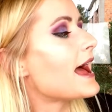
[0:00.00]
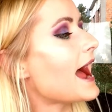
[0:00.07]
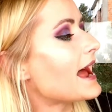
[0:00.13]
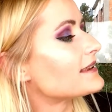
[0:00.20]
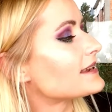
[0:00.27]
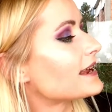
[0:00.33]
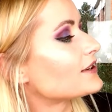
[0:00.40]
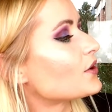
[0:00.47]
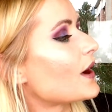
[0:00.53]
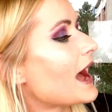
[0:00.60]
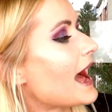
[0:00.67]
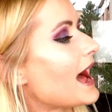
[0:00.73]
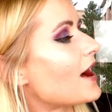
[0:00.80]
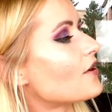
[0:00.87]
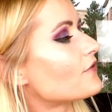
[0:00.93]
And then you
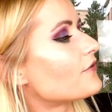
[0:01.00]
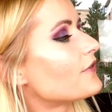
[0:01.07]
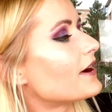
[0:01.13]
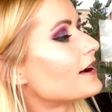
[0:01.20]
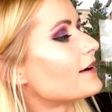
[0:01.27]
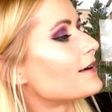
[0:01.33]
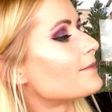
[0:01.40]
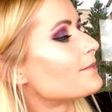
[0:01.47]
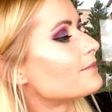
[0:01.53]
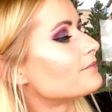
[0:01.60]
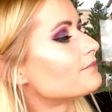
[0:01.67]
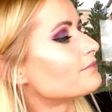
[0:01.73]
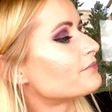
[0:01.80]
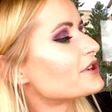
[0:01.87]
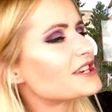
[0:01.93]
have
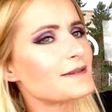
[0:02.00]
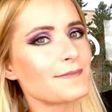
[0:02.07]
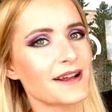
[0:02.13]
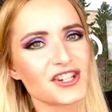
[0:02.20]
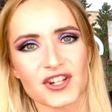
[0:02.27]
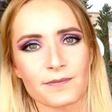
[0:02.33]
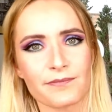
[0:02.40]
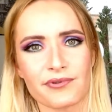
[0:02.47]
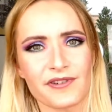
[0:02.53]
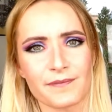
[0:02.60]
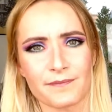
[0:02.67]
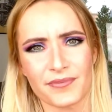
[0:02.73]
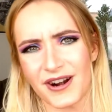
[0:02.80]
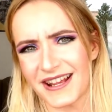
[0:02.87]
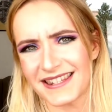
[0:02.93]
pretty much a
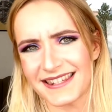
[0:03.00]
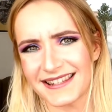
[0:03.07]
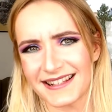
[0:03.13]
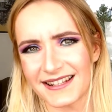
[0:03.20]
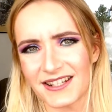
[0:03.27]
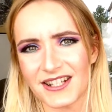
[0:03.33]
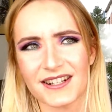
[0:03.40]
pressed glitter.